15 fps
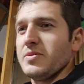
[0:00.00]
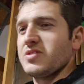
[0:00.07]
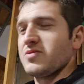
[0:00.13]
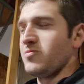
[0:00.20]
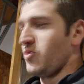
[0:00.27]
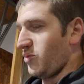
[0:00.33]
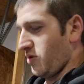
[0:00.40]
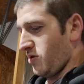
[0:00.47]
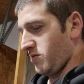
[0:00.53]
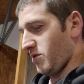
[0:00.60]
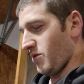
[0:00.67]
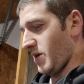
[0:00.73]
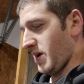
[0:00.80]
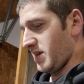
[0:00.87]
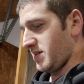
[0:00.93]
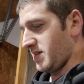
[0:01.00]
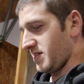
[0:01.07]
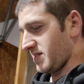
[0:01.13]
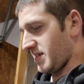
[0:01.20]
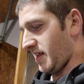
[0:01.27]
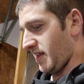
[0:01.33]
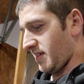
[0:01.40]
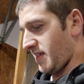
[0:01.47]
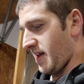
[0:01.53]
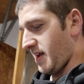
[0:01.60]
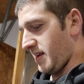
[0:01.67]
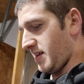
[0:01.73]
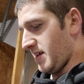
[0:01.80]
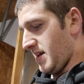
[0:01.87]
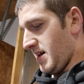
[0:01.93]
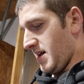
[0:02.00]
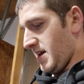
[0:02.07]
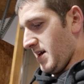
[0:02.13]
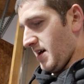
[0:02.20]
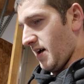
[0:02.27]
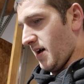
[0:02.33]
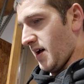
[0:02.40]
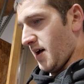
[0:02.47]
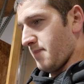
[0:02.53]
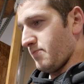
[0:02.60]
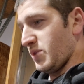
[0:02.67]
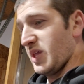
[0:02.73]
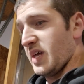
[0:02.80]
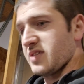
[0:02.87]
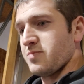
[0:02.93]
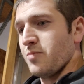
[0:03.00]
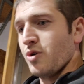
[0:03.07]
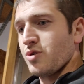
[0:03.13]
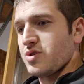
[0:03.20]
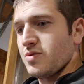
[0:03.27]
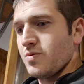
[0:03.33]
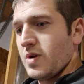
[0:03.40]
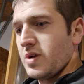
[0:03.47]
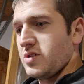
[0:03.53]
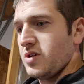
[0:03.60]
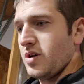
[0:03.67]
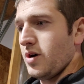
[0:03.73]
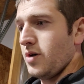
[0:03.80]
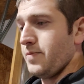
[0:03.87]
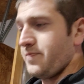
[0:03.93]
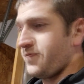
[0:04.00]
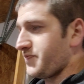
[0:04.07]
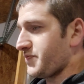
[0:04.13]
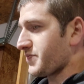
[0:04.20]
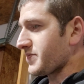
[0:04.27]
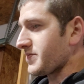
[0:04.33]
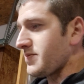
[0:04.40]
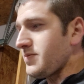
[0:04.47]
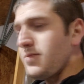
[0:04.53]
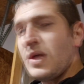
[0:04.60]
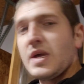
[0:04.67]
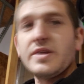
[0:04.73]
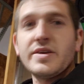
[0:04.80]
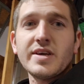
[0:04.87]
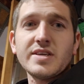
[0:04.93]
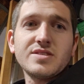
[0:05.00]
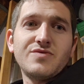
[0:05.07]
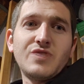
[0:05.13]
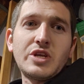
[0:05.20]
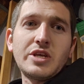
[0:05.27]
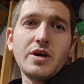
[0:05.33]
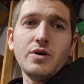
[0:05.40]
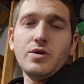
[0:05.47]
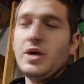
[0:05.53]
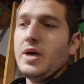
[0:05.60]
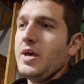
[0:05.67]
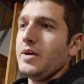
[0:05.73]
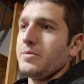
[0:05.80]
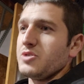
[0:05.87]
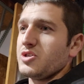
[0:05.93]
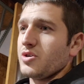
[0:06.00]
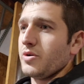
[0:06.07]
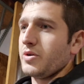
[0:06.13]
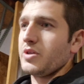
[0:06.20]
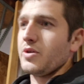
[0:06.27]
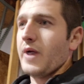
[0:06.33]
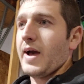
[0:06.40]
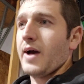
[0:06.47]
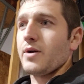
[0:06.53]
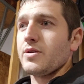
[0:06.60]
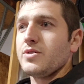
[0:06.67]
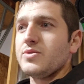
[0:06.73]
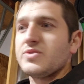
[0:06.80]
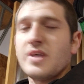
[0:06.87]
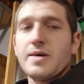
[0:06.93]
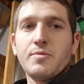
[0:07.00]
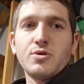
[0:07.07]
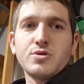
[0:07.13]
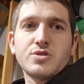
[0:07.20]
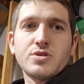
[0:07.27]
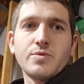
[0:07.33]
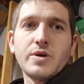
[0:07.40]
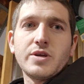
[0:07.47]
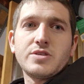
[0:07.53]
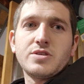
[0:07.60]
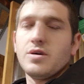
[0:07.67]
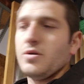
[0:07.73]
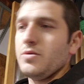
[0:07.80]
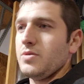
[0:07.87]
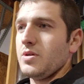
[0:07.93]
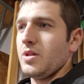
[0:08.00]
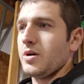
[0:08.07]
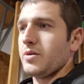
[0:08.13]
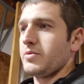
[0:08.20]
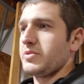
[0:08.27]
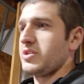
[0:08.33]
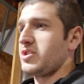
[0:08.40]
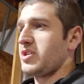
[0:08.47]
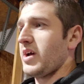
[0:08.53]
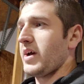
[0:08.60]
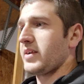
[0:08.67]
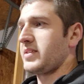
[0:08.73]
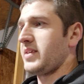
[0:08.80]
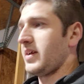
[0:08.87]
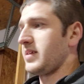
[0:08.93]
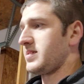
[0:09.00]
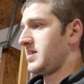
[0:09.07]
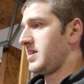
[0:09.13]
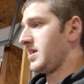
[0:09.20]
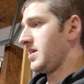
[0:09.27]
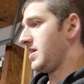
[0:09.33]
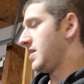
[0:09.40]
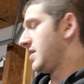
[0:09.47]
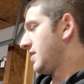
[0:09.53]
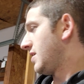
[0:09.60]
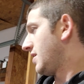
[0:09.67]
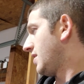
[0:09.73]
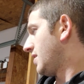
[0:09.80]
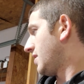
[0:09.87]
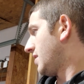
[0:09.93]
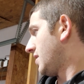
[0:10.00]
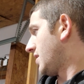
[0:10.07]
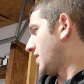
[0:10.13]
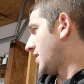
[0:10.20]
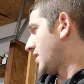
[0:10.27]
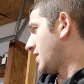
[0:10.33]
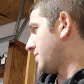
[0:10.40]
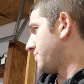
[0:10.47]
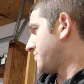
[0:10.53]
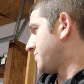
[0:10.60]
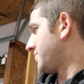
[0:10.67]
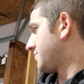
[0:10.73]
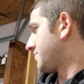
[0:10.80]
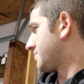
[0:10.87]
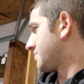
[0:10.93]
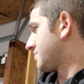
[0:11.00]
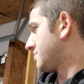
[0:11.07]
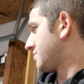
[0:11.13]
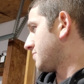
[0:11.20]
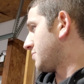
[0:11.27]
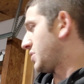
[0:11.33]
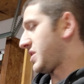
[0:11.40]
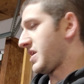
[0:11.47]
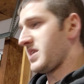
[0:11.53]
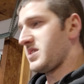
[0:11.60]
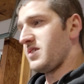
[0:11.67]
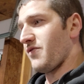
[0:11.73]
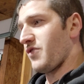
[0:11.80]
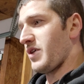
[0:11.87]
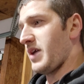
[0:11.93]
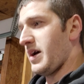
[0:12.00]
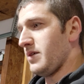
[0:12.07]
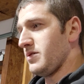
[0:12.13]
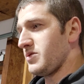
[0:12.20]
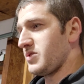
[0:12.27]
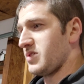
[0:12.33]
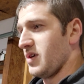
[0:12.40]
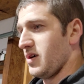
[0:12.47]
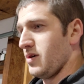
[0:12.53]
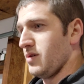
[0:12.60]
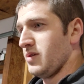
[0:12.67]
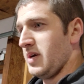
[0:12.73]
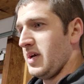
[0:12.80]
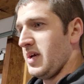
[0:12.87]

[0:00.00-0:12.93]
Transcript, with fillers: smoother, go ahead and disconnect that. But that's motion ratio. Next video, I'll be showing you how to use that motion ratio along with the shock testing. But that's it for now, so